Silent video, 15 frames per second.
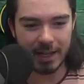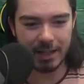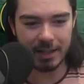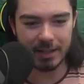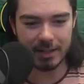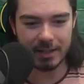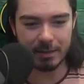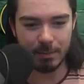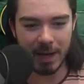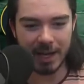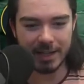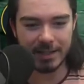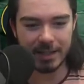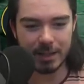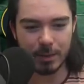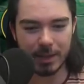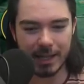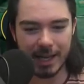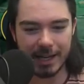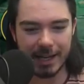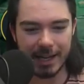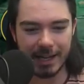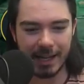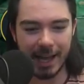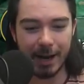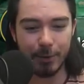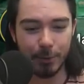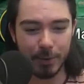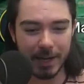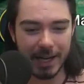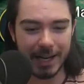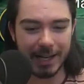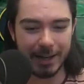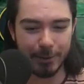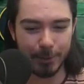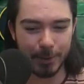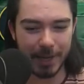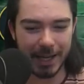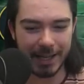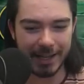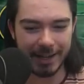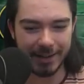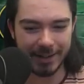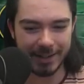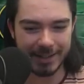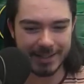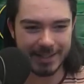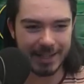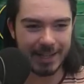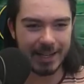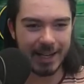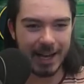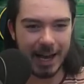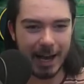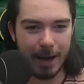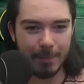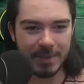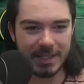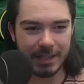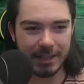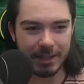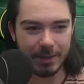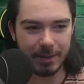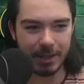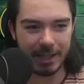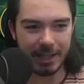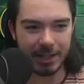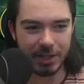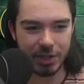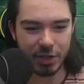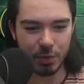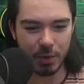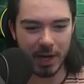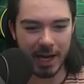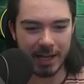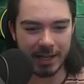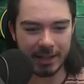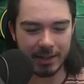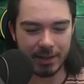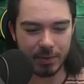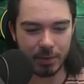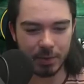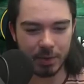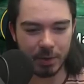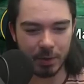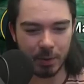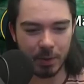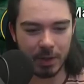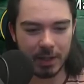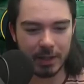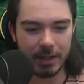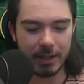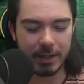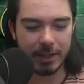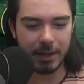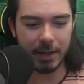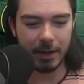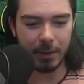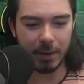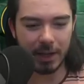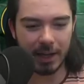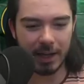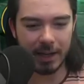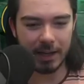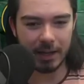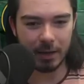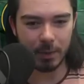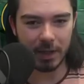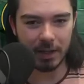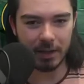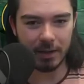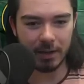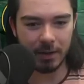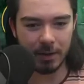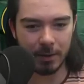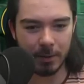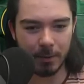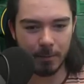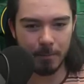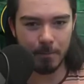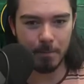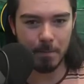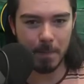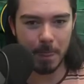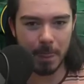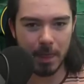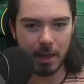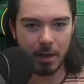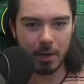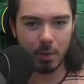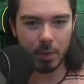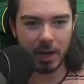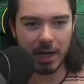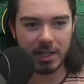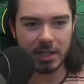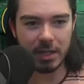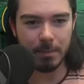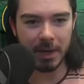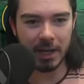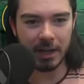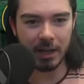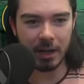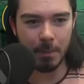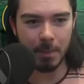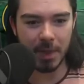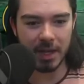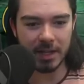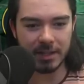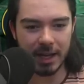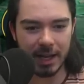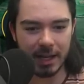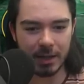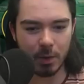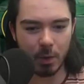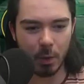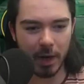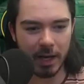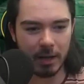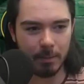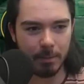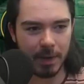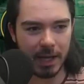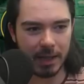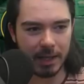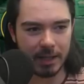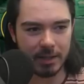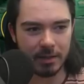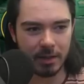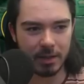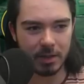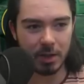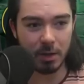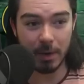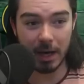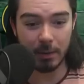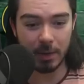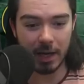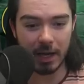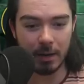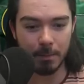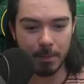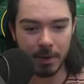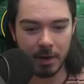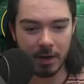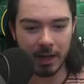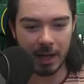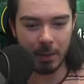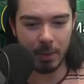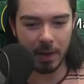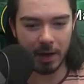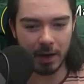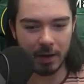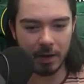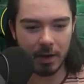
smacks us with that hit, and that really, really hurts. Absolutely shredding through. Okay, here we go. We're actually beating up this head quite a bit. That's not too bad. We get a burn out there.